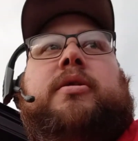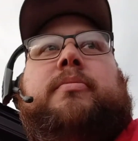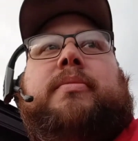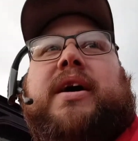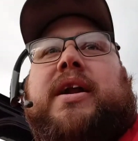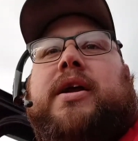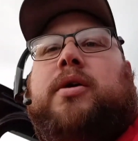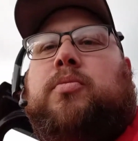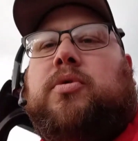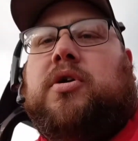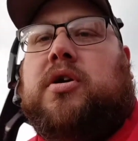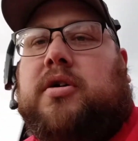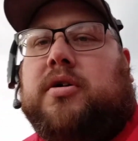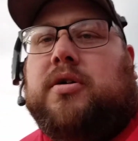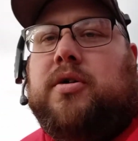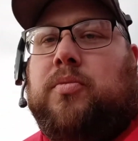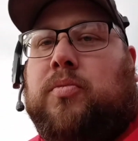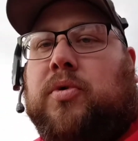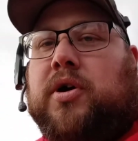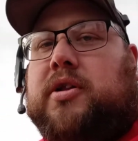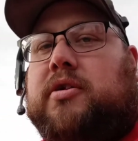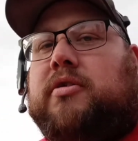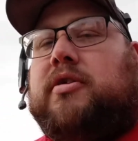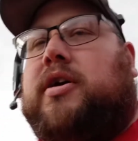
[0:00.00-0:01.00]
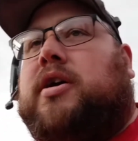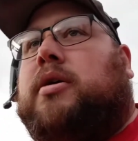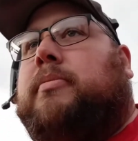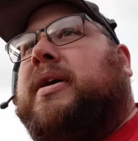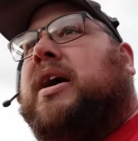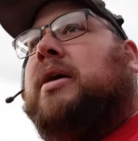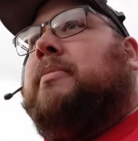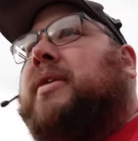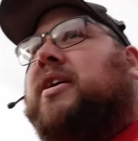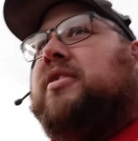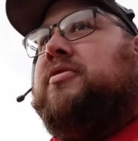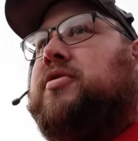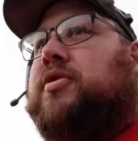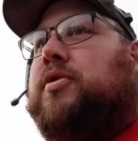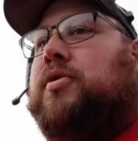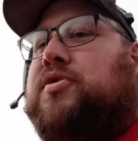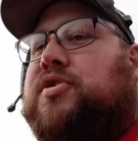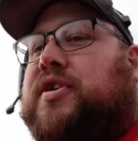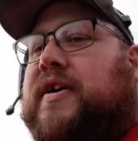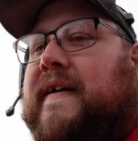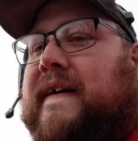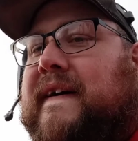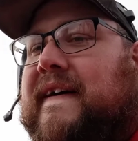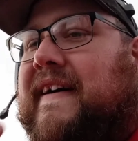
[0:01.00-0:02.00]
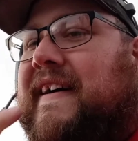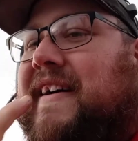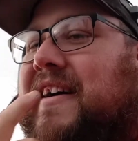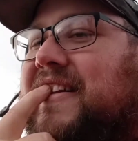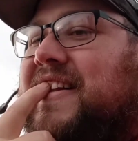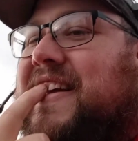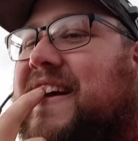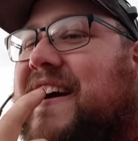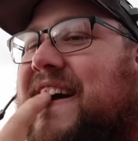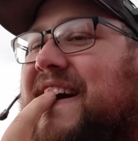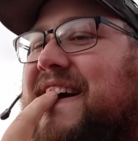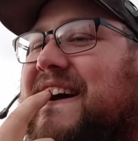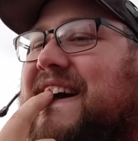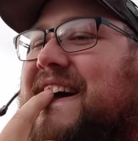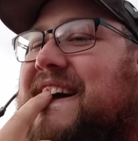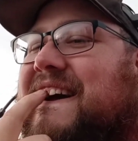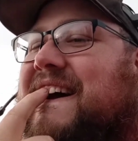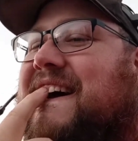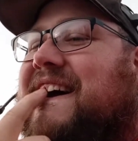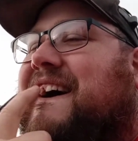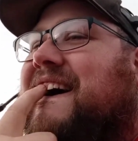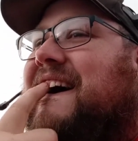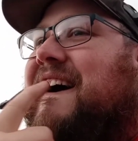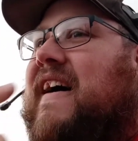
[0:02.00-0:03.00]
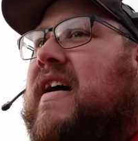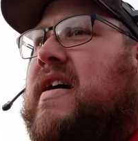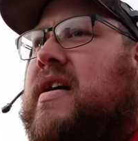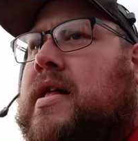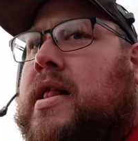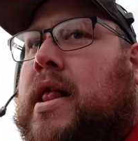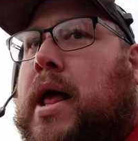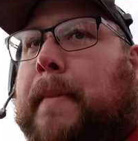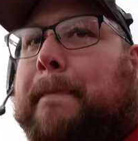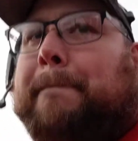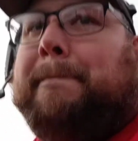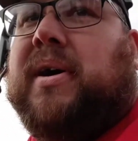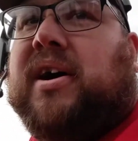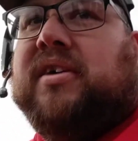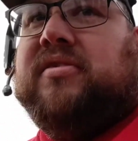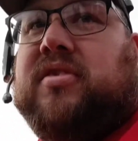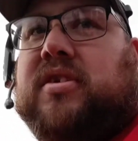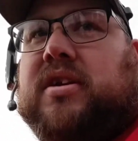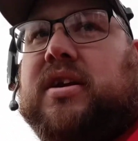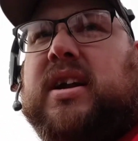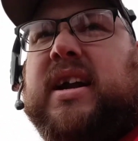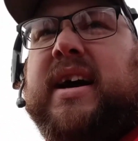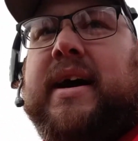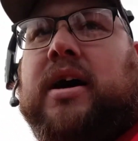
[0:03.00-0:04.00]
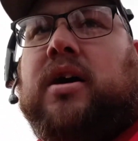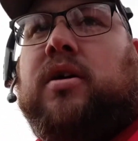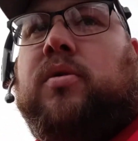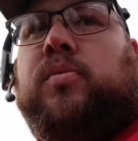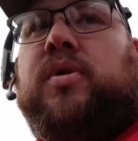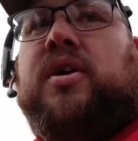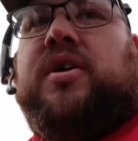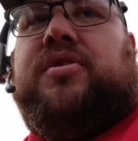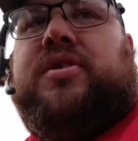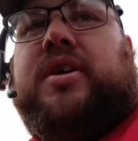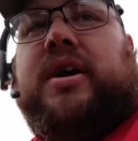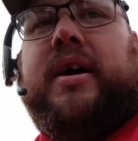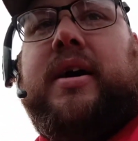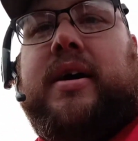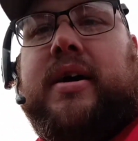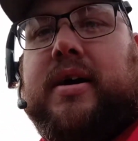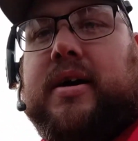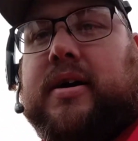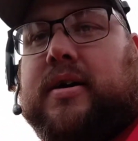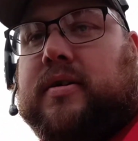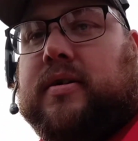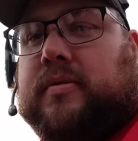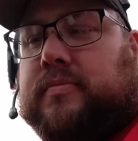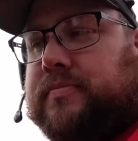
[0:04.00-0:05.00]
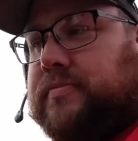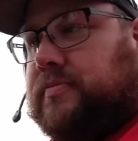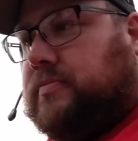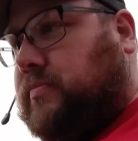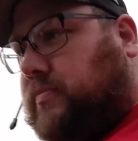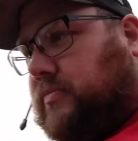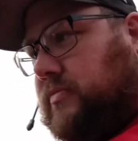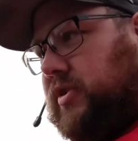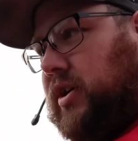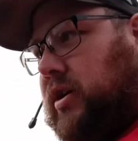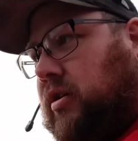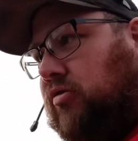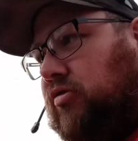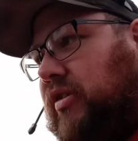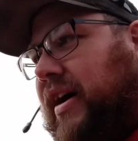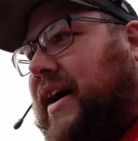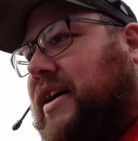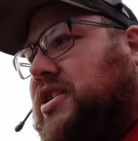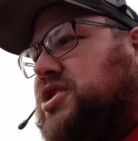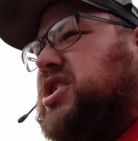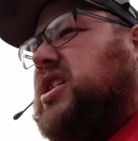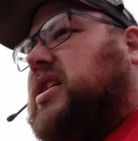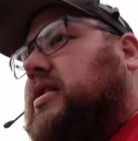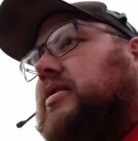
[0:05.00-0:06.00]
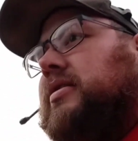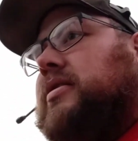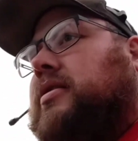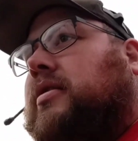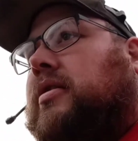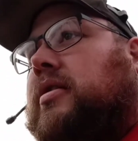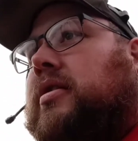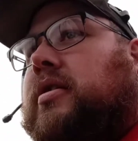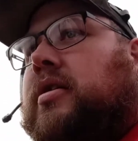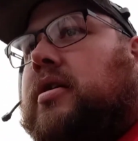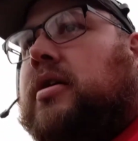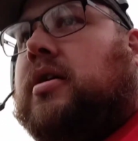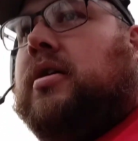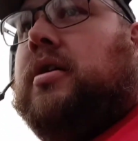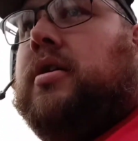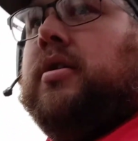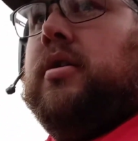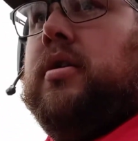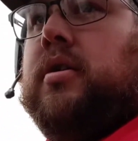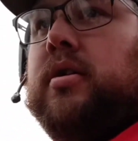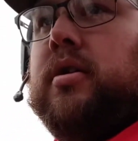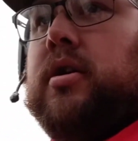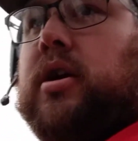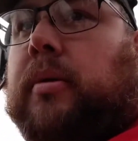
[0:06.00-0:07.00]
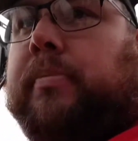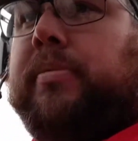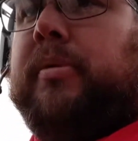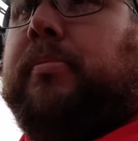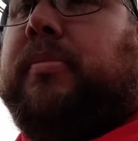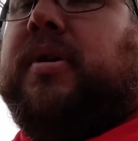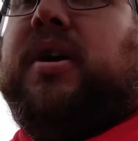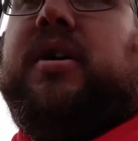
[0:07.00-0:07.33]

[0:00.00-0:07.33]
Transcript: anybody weren't wondering about my tooth right there? Busted it out with a ratchet a couple